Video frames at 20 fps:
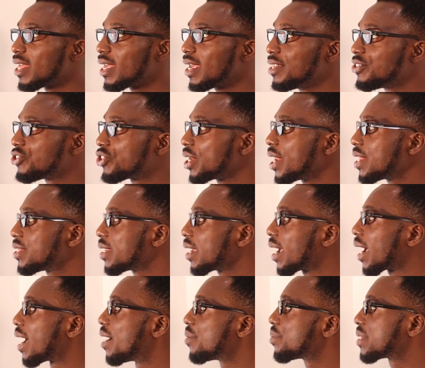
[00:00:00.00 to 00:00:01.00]
in
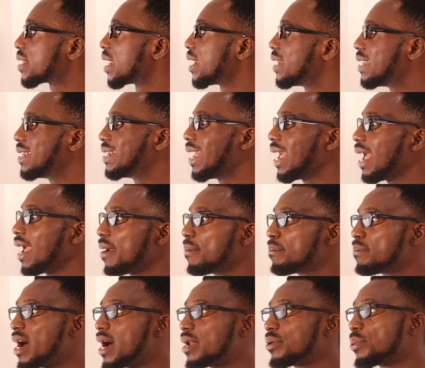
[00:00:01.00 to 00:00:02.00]
genetic counseling, a
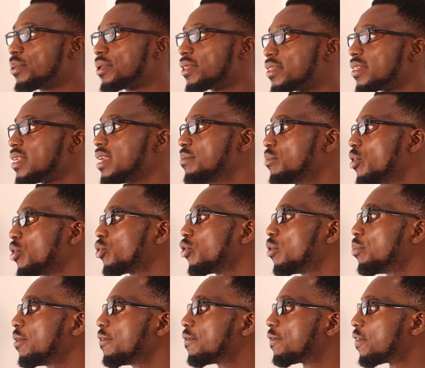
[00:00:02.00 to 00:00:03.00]
man with
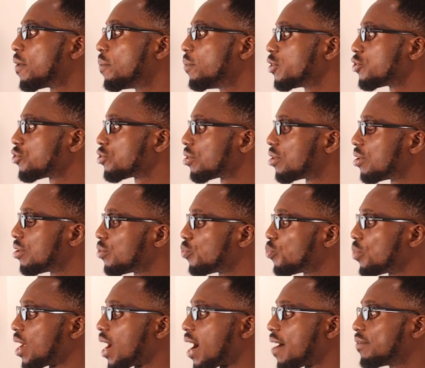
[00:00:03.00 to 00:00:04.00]
hemoglobin formation,
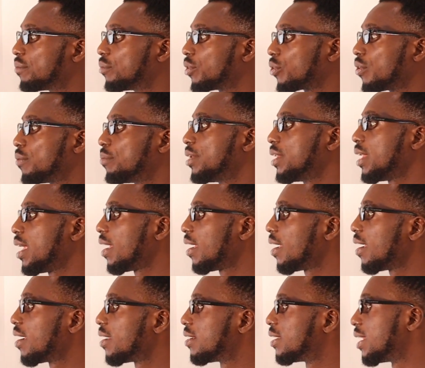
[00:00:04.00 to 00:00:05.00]
we have hemoglobin
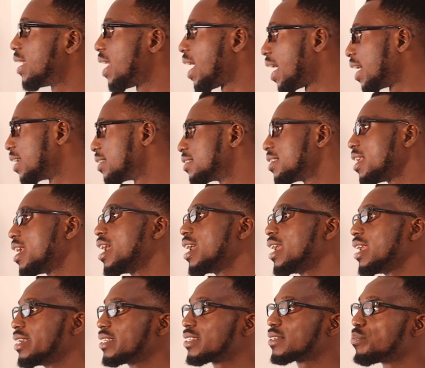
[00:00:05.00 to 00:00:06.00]
A, then he has,
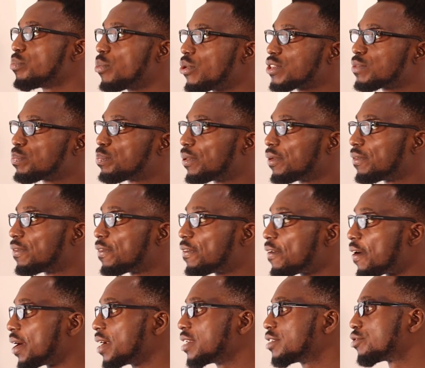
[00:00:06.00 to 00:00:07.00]
is most
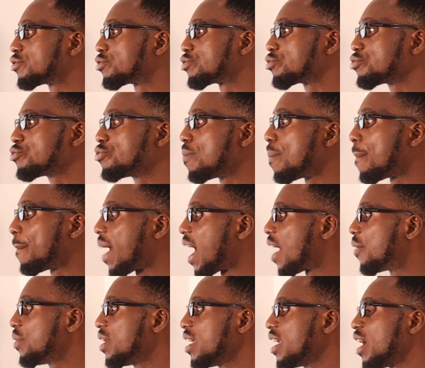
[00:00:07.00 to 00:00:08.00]
preferred to
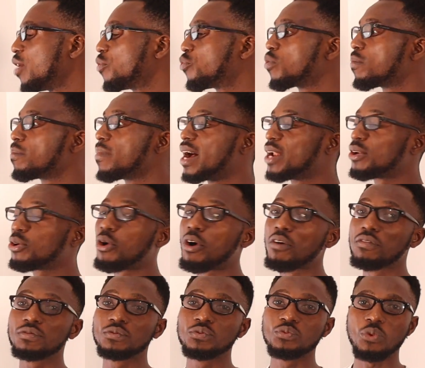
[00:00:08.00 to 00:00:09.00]
marry a woman
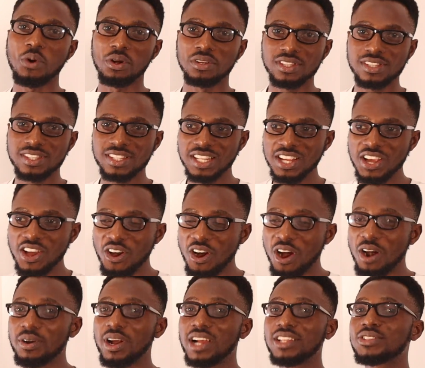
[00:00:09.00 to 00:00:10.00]
of what?
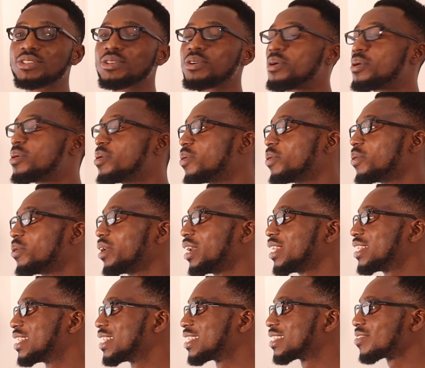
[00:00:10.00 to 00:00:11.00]
All right, so
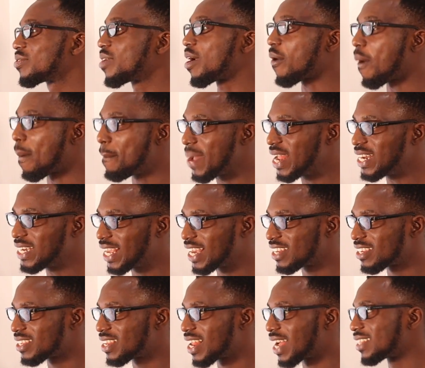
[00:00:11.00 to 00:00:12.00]
it is
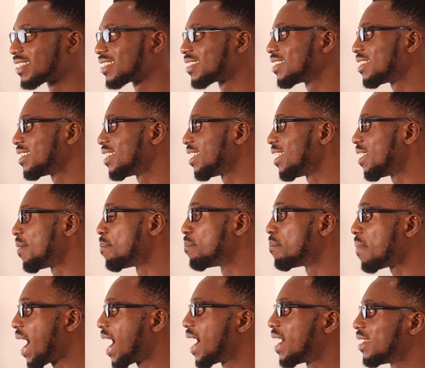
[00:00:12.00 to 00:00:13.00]
recommended that the
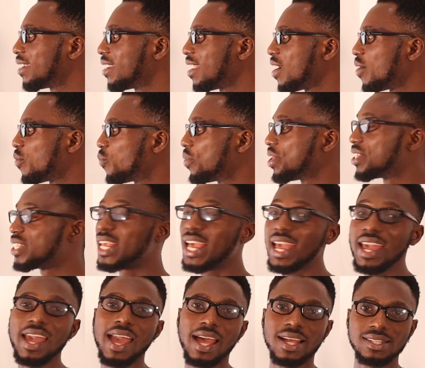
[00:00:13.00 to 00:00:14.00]
man with
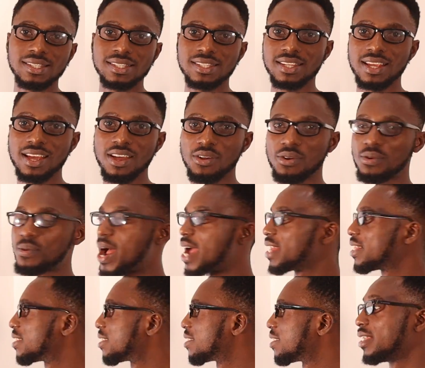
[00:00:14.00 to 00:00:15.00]
AS,
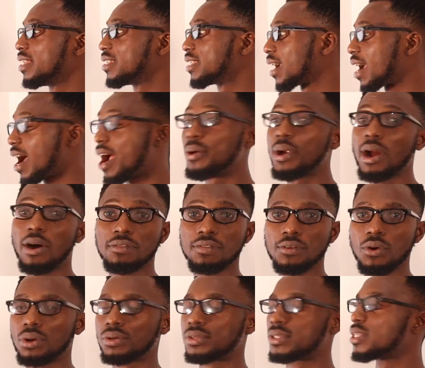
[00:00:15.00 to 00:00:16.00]
right, is a carrier,
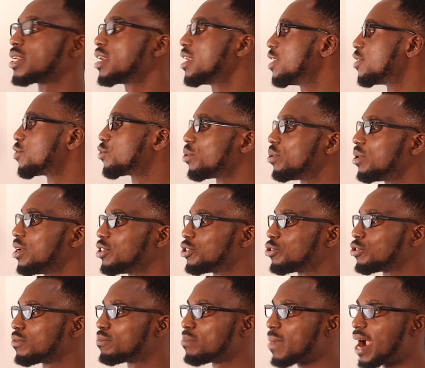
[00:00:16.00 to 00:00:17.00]
of course. So he
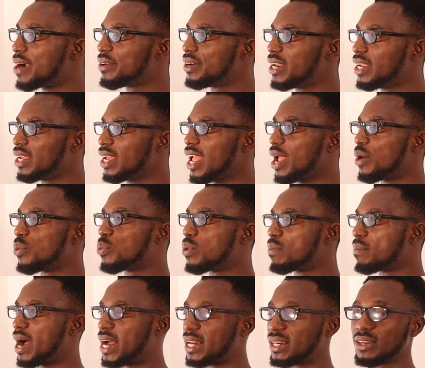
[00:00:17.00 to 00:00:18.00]
should marry a
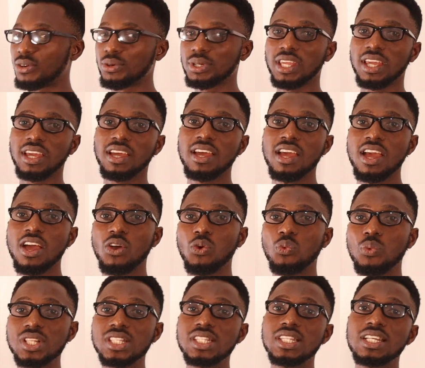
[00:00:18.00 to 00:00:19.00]
woman, okay,
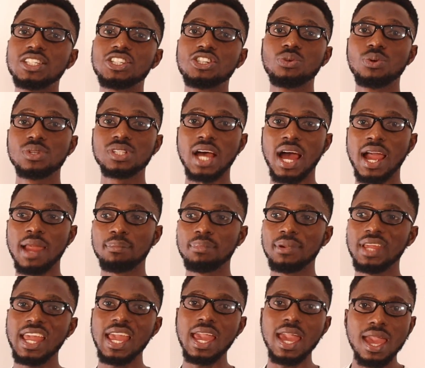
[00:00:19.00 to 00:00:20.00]
with the genotype
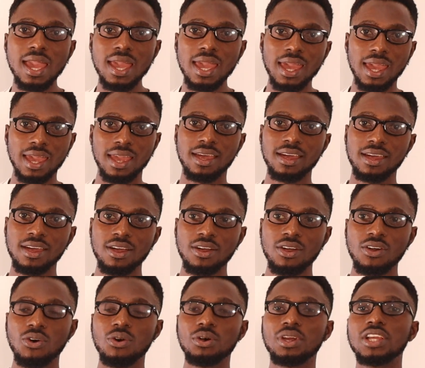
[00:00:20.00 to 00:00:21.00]
AA.
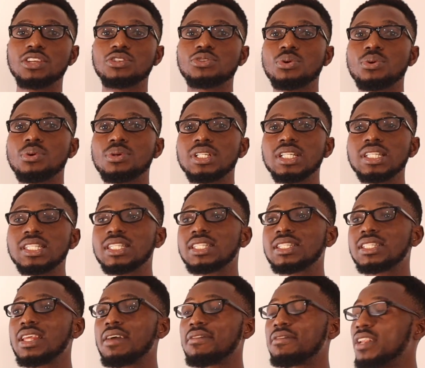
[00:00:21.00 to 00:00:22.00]
Okay, so this
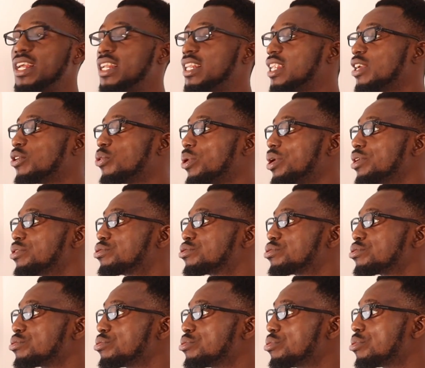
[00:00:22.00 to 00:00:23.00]
is definitely going
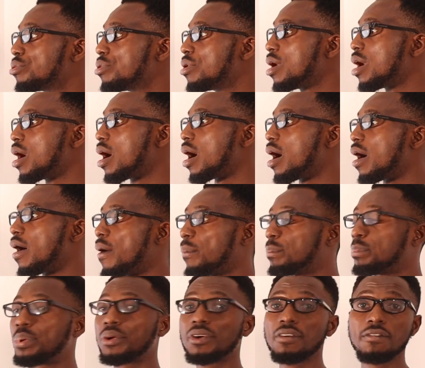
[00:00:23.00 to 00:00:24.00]

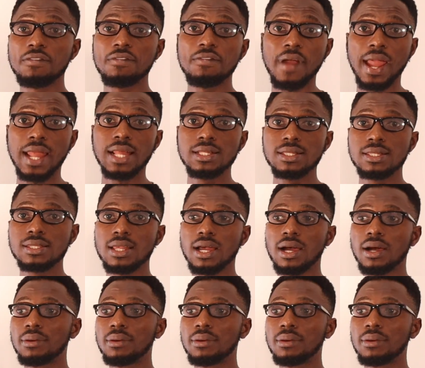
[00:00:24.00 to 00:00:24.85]
to prevent